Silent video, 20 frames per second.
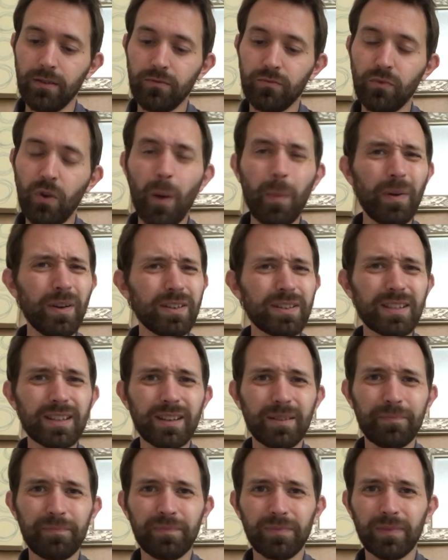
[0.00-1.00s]
"Robert,
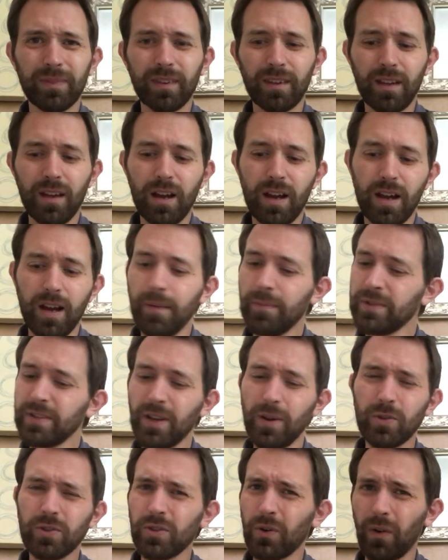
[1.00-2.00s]
I'm
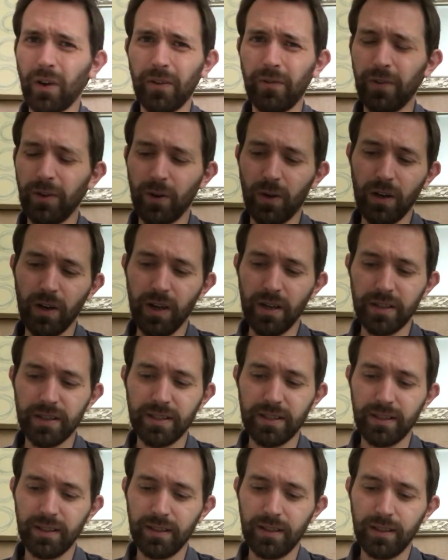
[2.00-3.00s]
so sorry for your
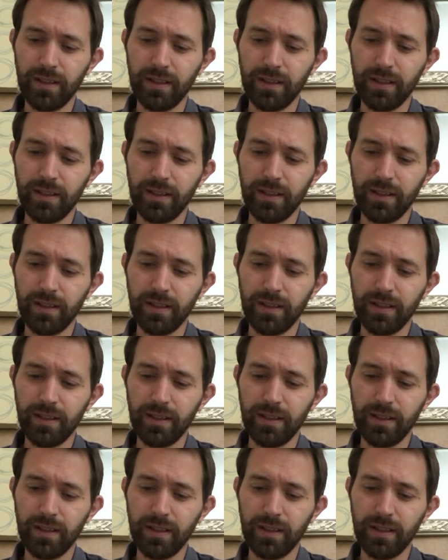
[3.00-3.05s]
loss.